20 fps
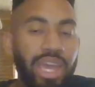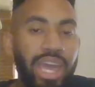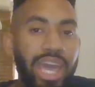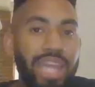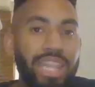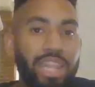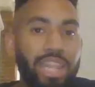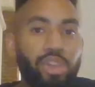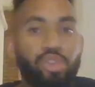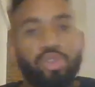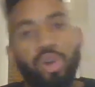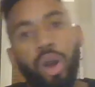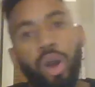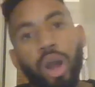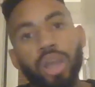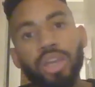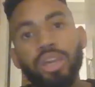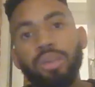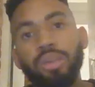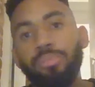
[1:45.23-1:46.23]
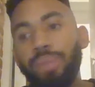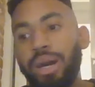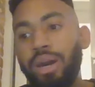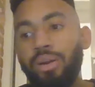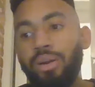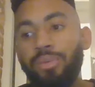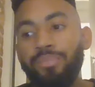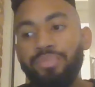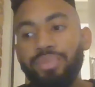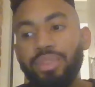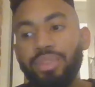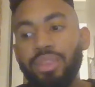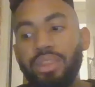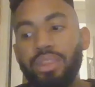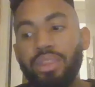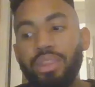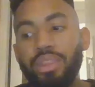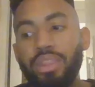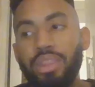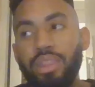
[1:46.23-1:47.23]
And then you're talking about
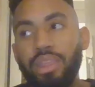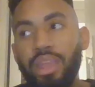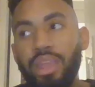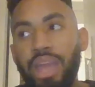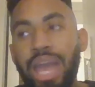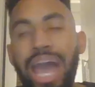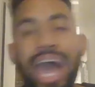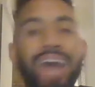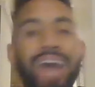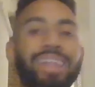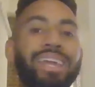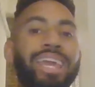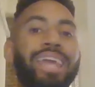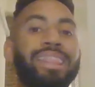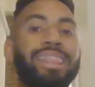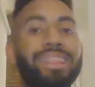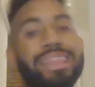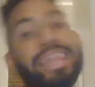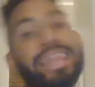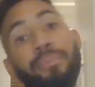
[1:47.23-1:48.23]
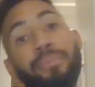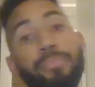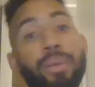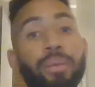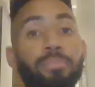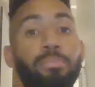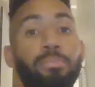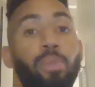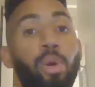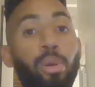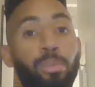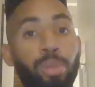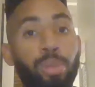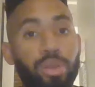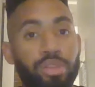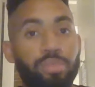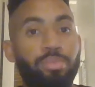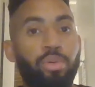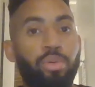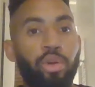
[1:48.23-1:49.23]
how to get them more
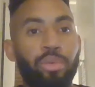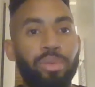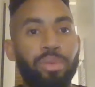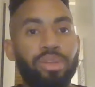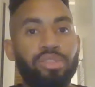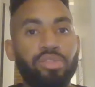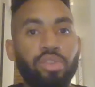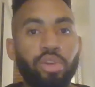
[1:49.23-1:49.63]
booked appointments.